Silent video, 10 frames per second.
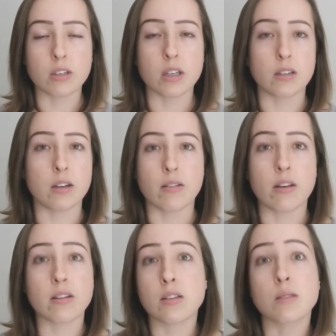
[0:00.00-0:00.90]
And
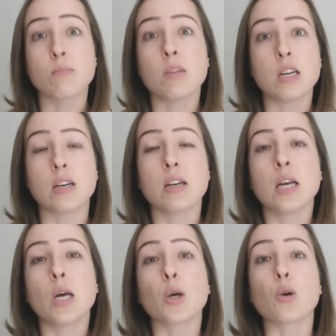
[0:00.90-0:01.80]
that doesn't mean
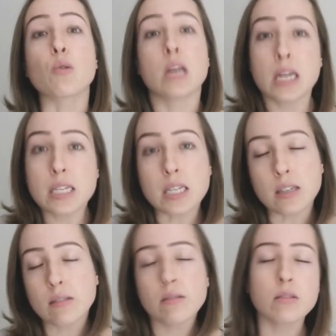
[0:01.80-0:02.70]

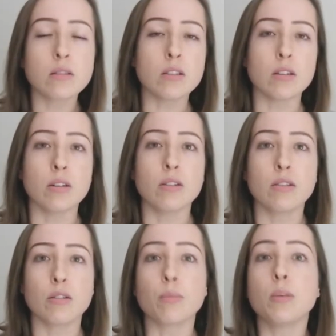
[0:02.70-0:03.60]
grading
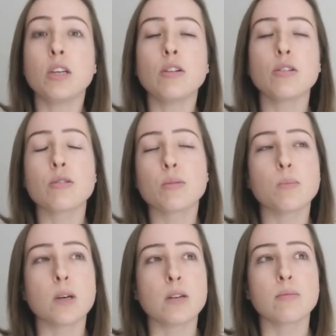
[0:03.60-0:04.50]
their peers,
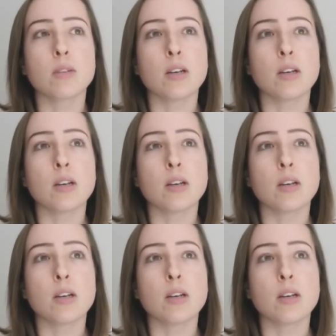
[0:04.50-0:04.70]
but